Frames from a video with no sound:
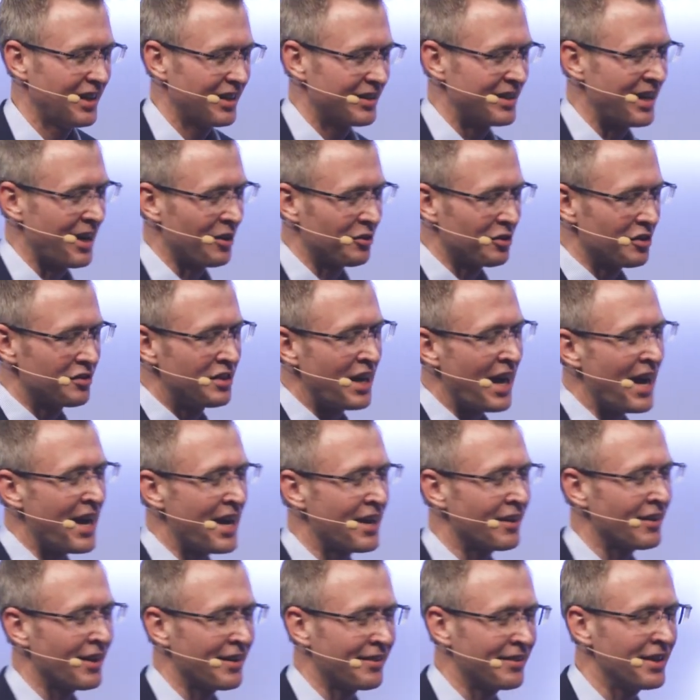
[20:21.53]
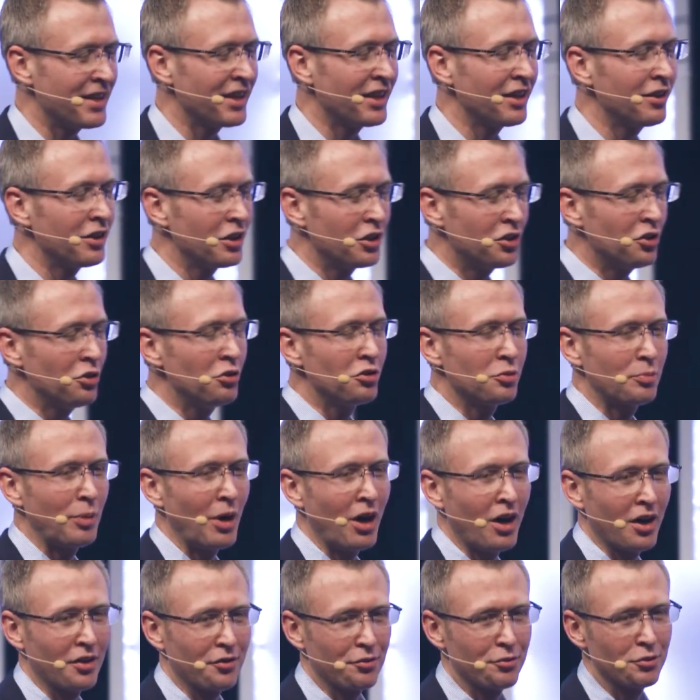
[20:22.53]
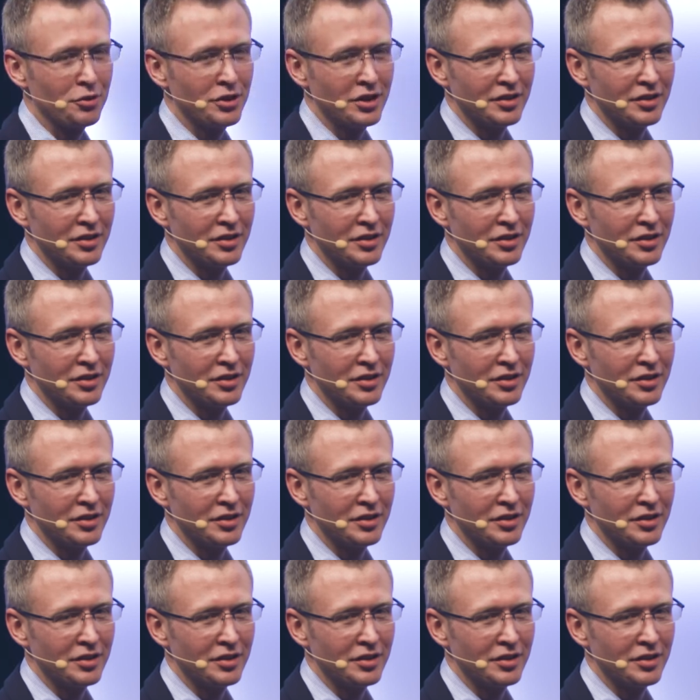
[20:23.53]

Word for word: Now today, and I think in a huge part through